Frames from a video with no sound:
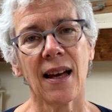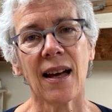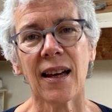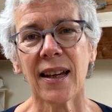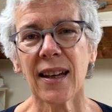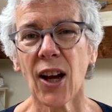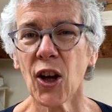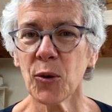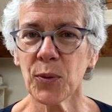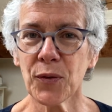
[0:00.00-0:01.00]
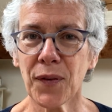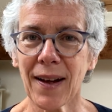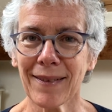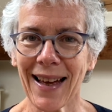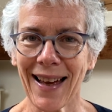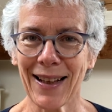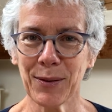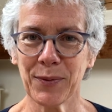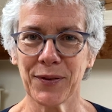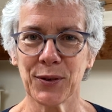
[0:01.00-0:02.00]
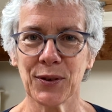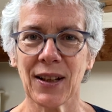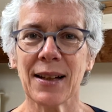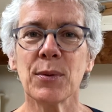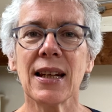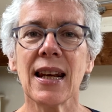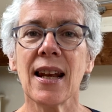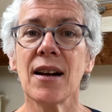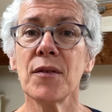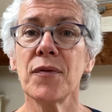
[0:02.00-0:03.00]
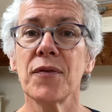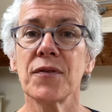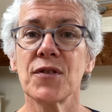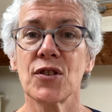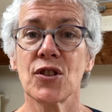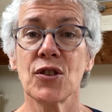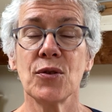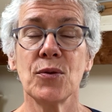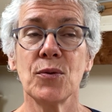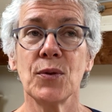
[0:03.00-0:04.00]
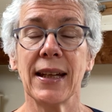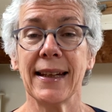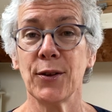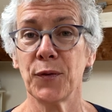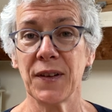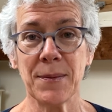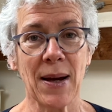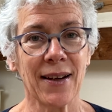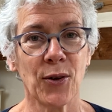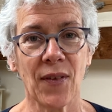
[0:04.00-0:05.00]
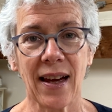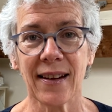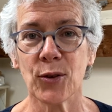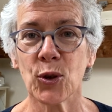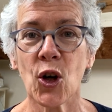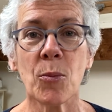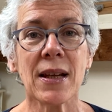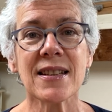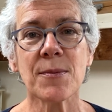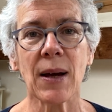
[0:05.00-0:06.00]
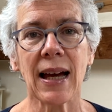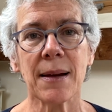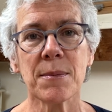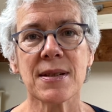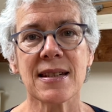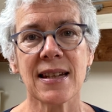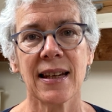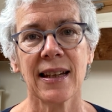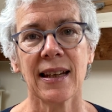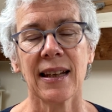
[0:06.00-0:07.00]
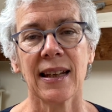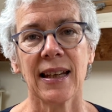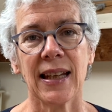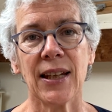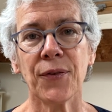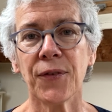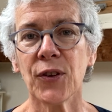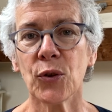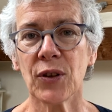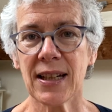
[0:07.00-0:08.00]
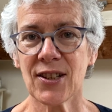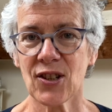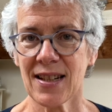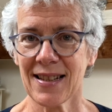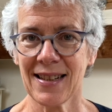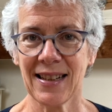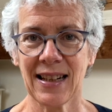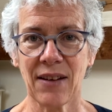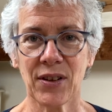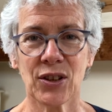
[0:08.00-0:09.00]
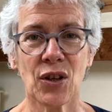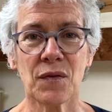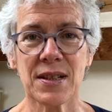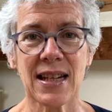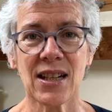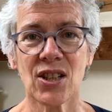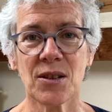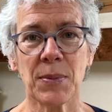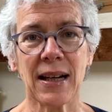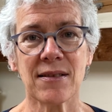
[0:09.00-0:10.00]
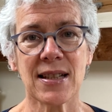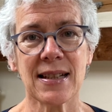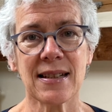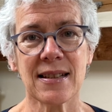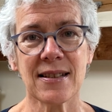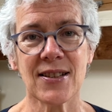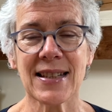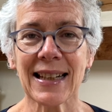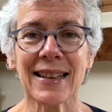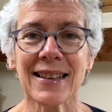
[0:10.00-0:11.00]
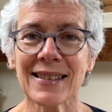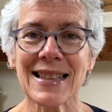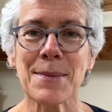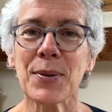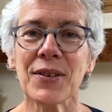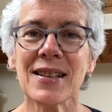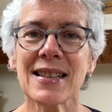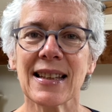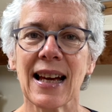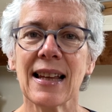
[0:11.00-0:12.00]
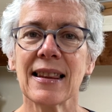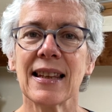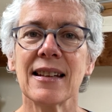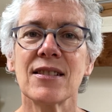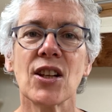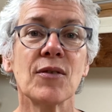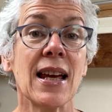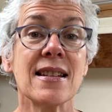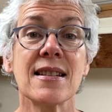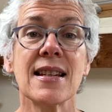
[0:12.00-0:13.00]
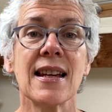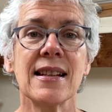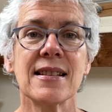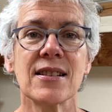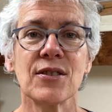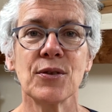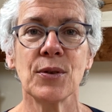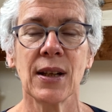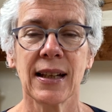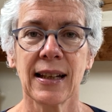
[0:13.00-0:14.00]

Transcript: I hope you found that helpful. I would love to hear your feedback on that, your comments perhaps. If you're interested in having a conversation about it, to dig a little deeper into that, then don't hesitate to